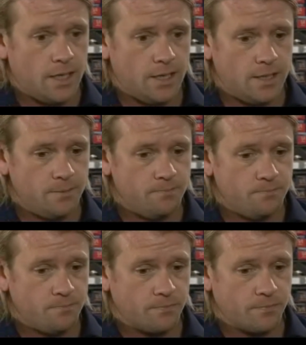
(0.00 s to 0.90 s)

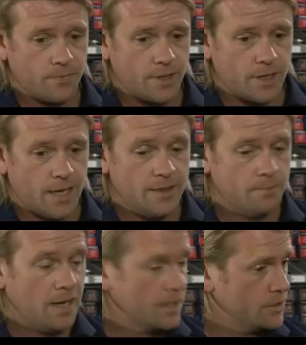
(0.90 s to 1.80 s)
And
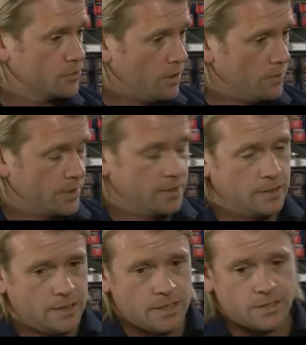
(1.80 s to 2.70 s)
the market's growing.
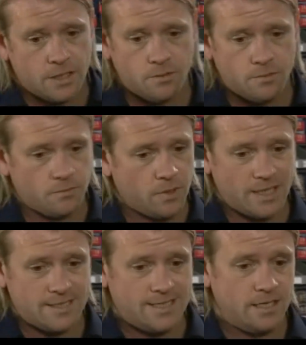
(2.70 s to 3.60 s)
So
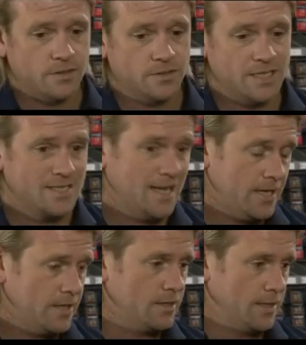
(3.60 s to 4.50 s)
what that's telling us is
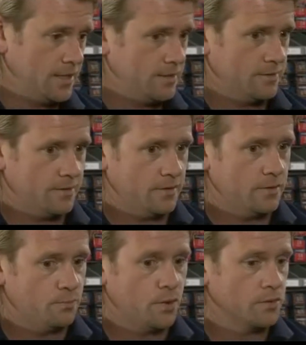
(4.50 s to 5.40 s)
technically
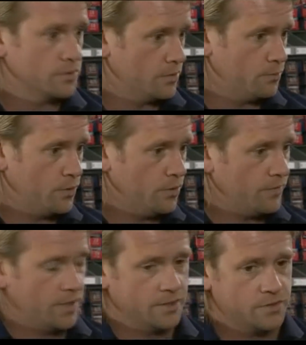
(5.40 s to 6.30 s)
the products are
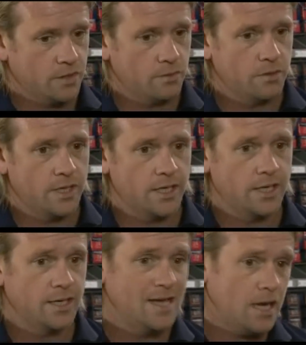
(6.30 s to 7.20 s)
improving. So
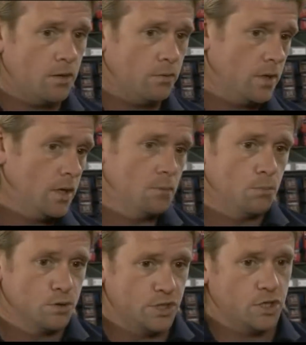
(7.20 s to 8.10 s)
they're now
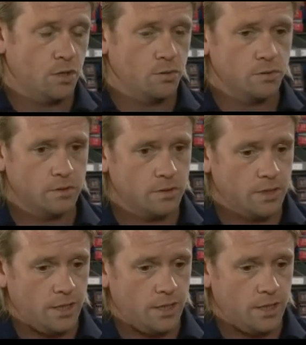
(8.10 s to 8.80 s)
multi-tonal.